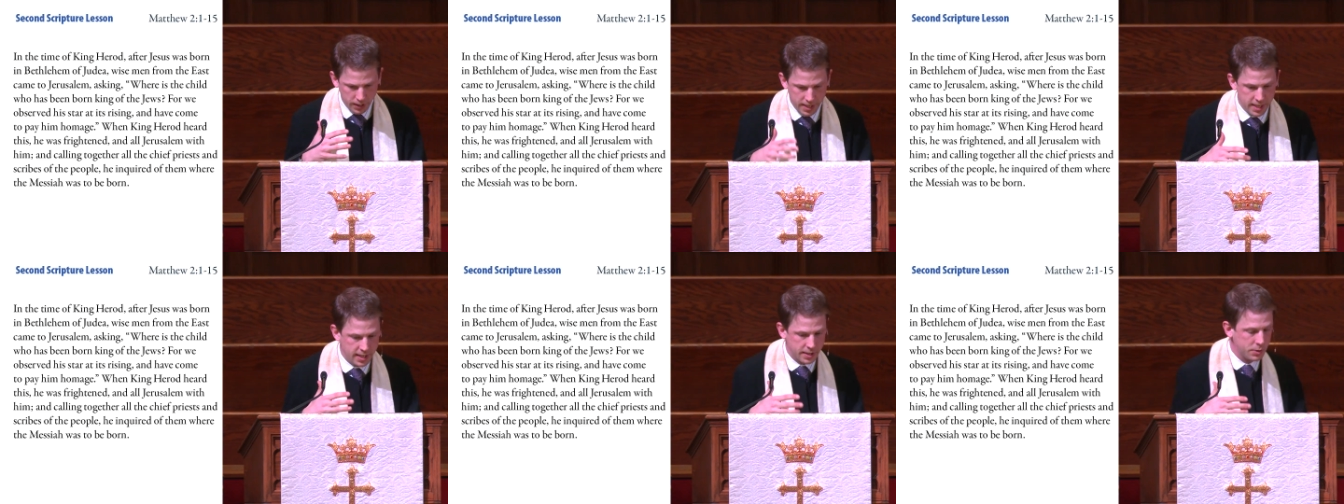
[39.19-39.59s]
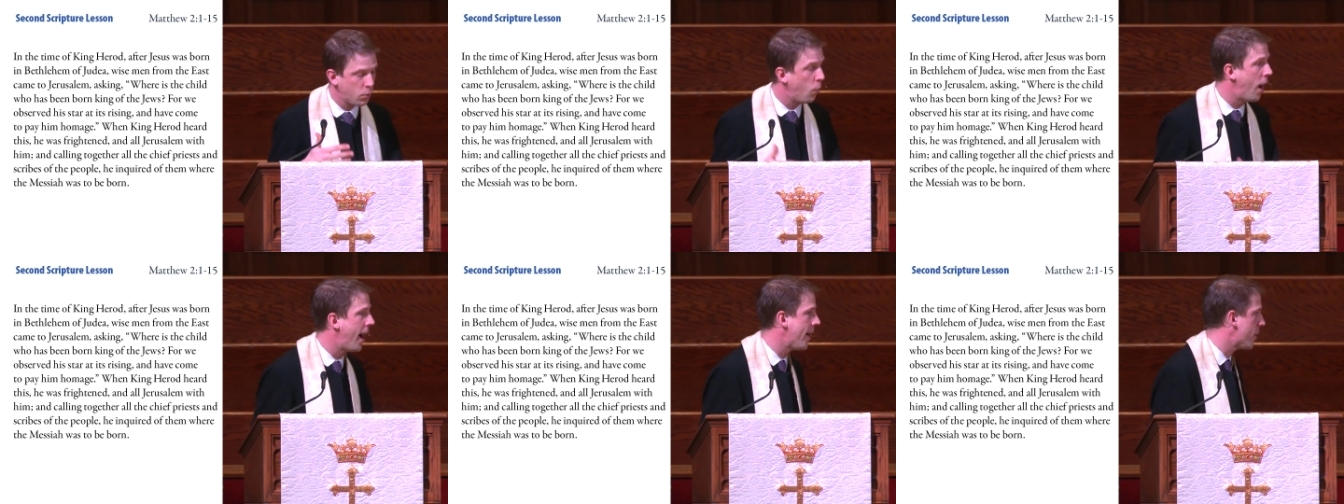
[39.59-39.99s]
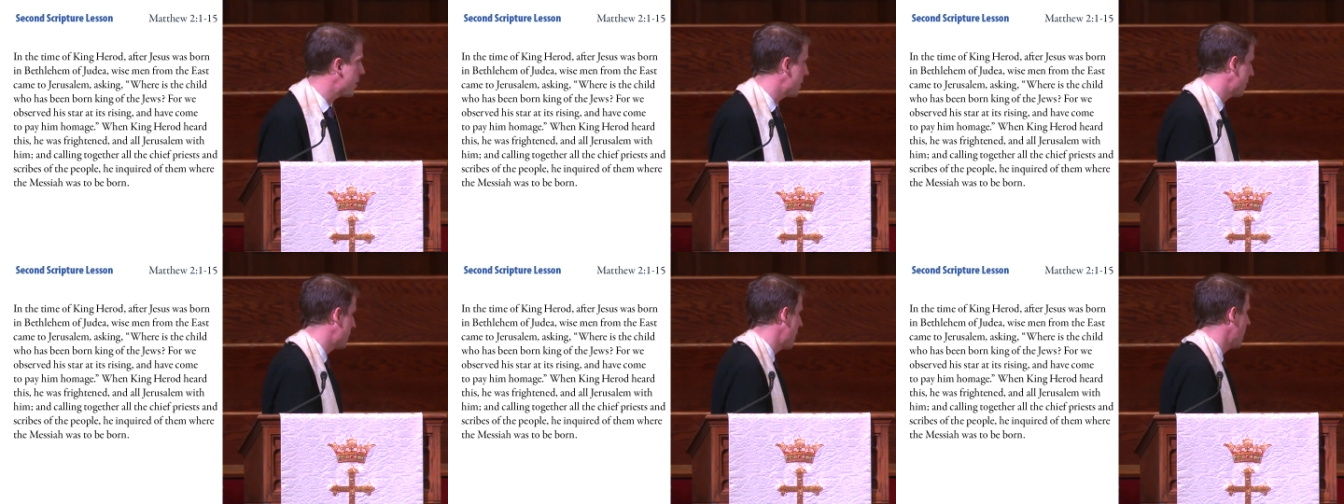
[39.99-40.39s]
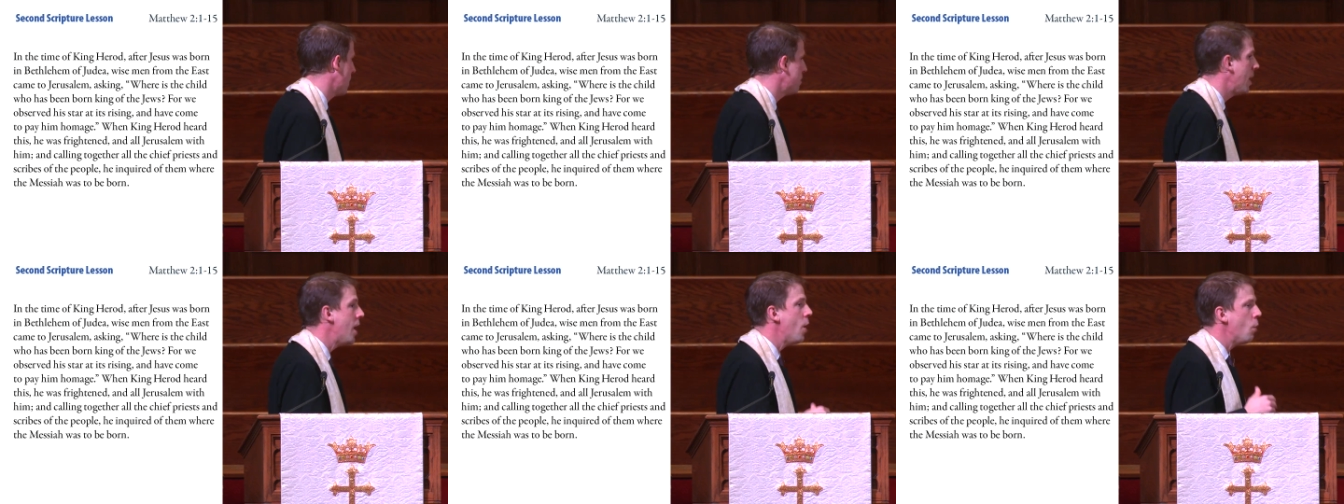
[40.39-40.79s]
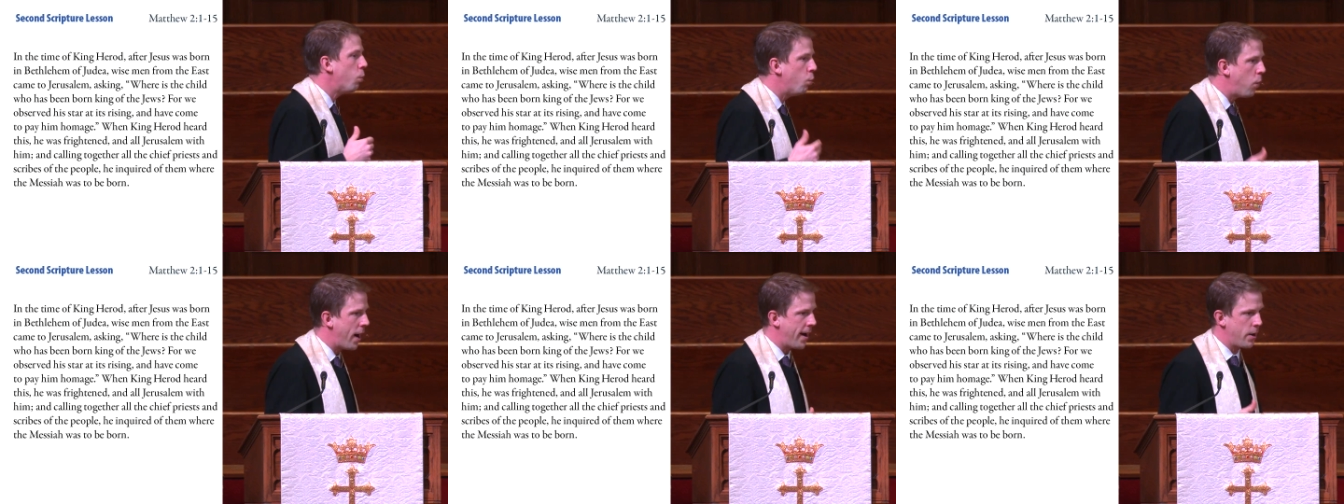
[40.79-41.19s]
he inquired of them
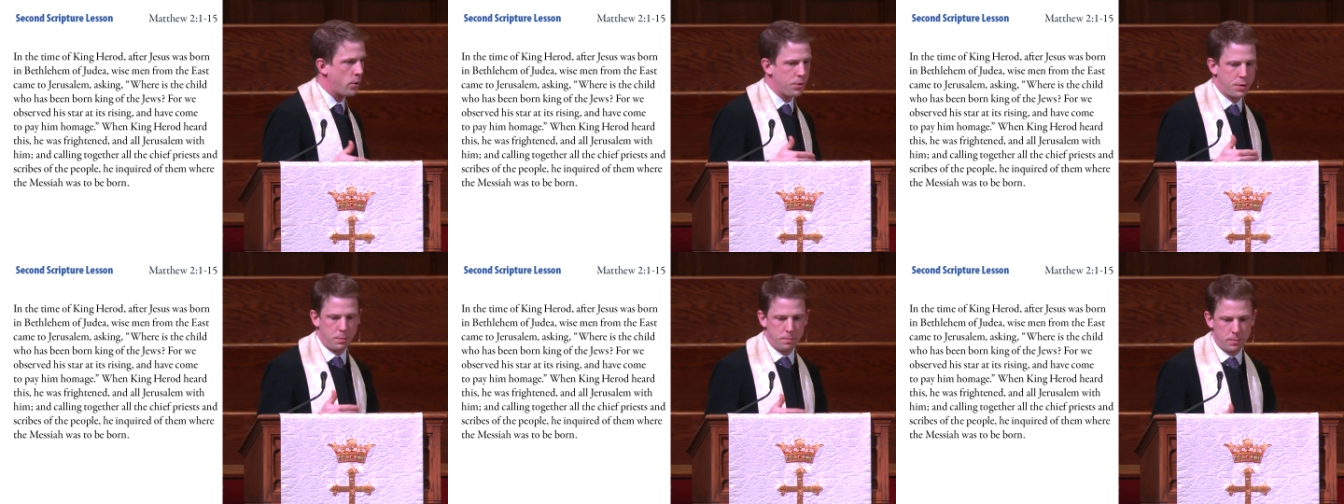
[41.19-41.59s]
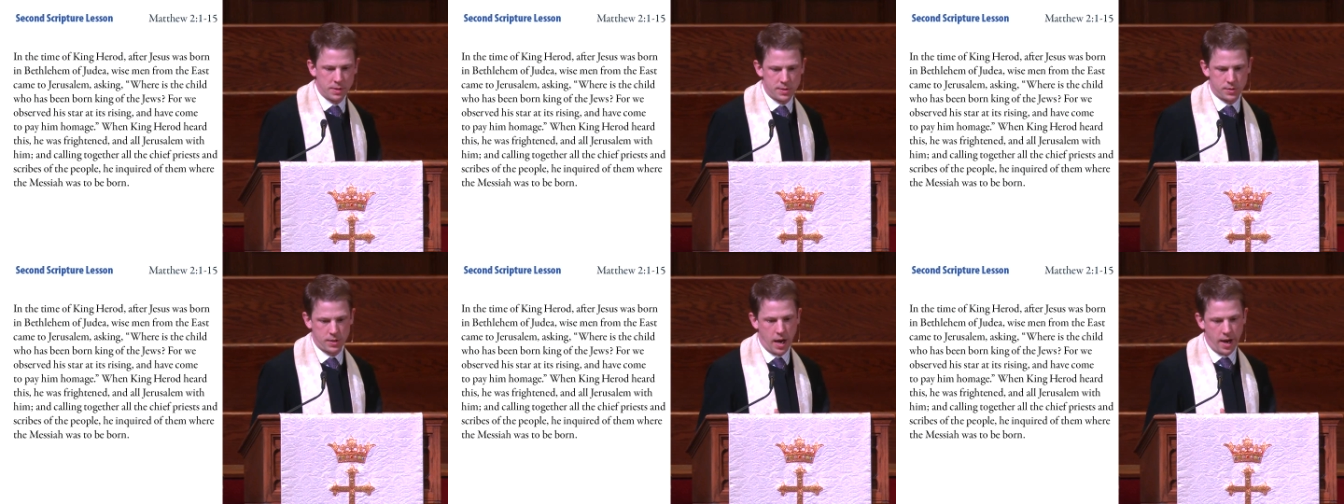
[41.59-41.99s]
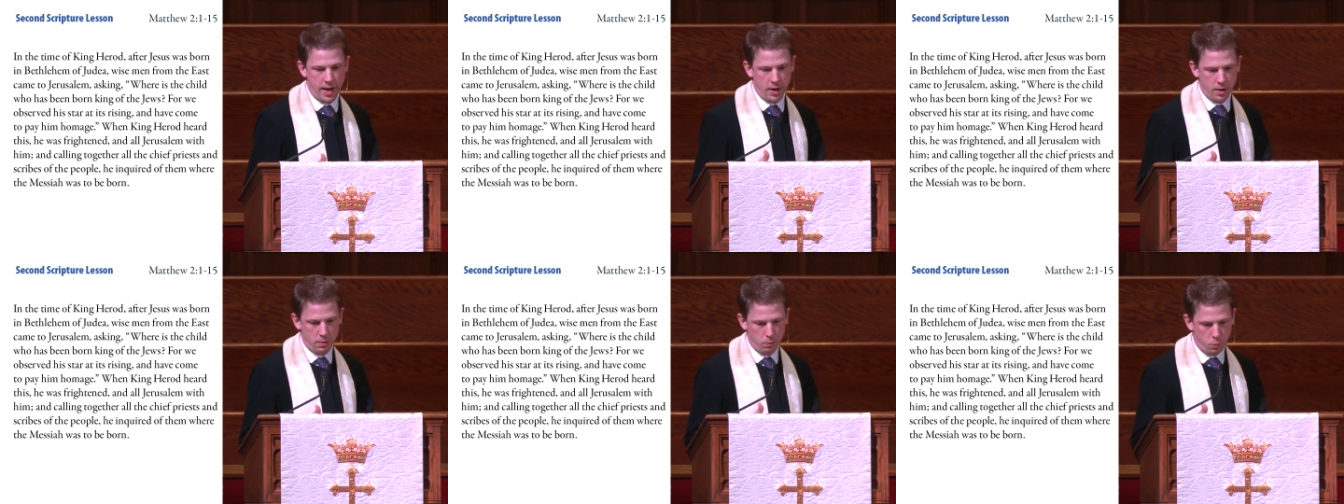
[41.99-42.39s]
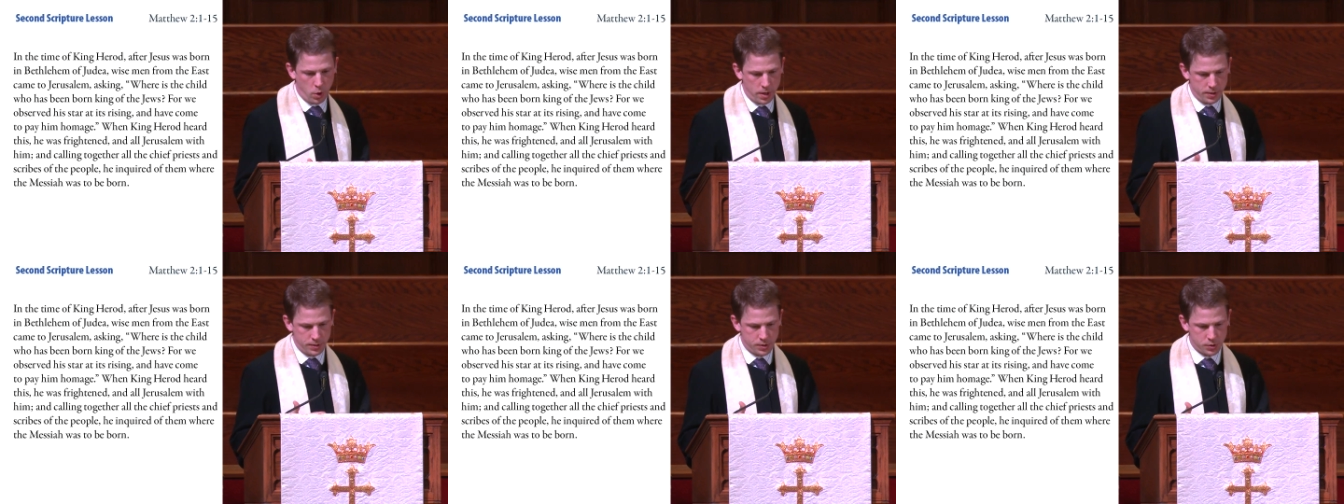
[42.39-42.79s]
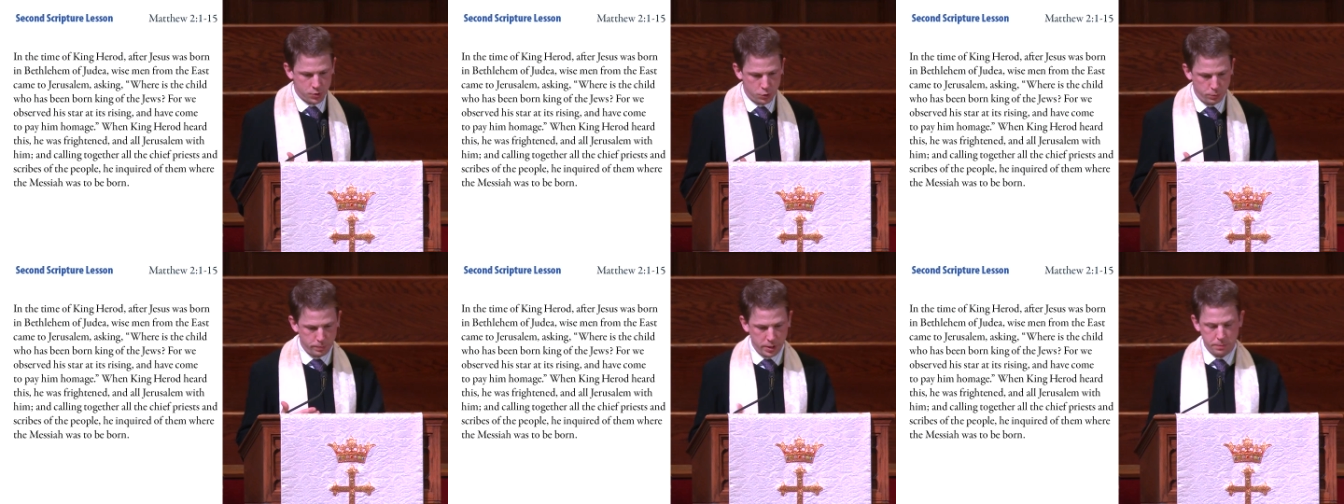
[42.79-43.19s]
where the Messiah was
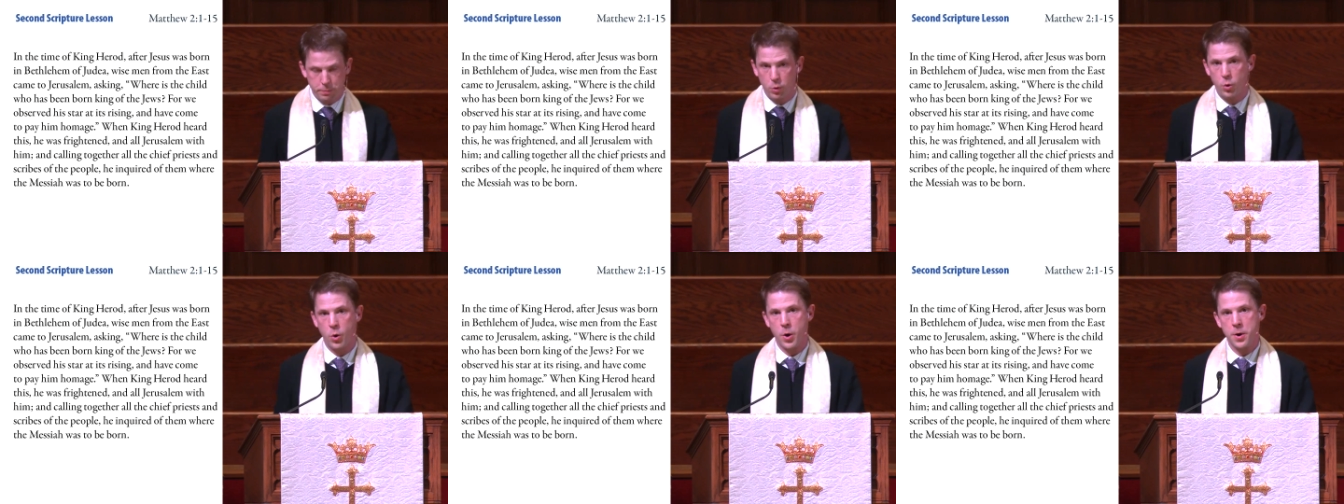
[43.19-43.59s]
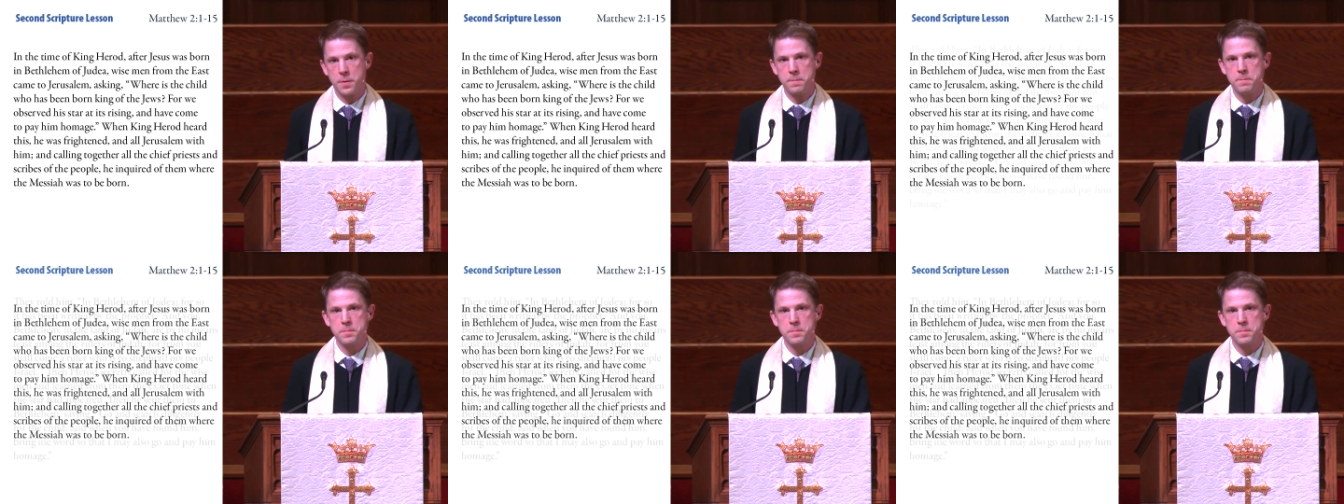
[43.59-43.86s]
to be born.